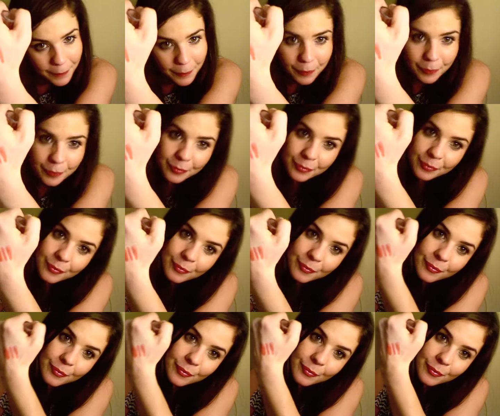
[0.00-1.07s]

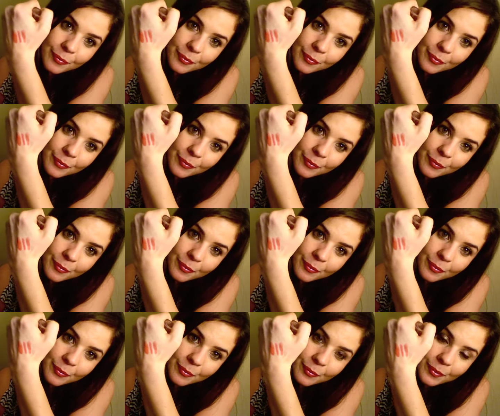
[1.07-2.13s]
(no one is talking)